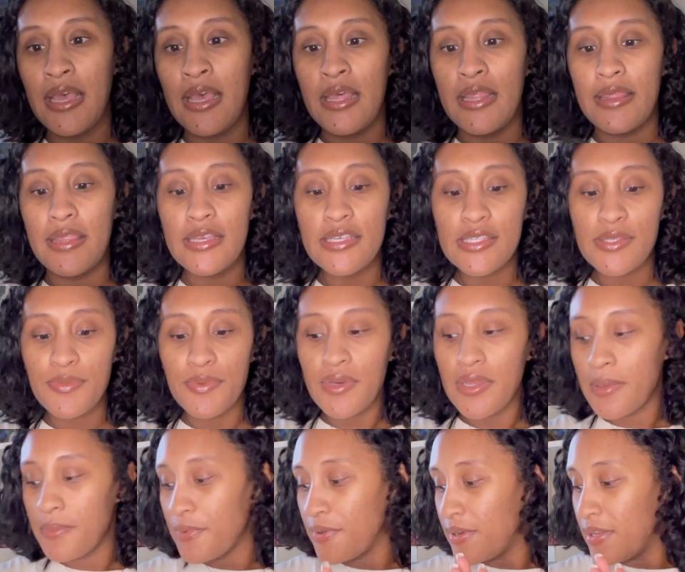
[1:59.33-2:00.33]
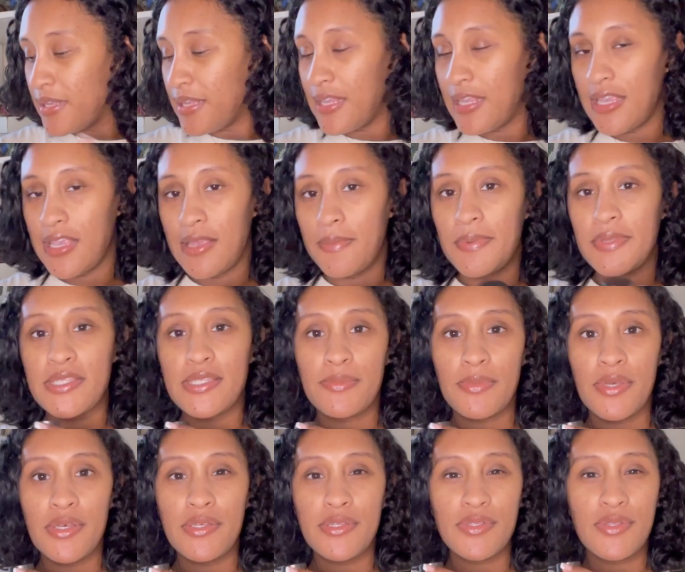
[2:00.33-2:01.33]
This one I'm gonna keep. It
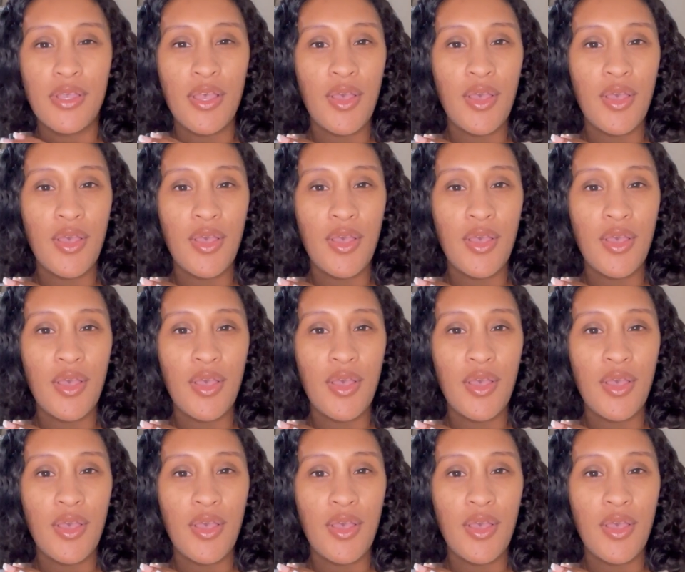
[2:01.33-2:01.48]
smells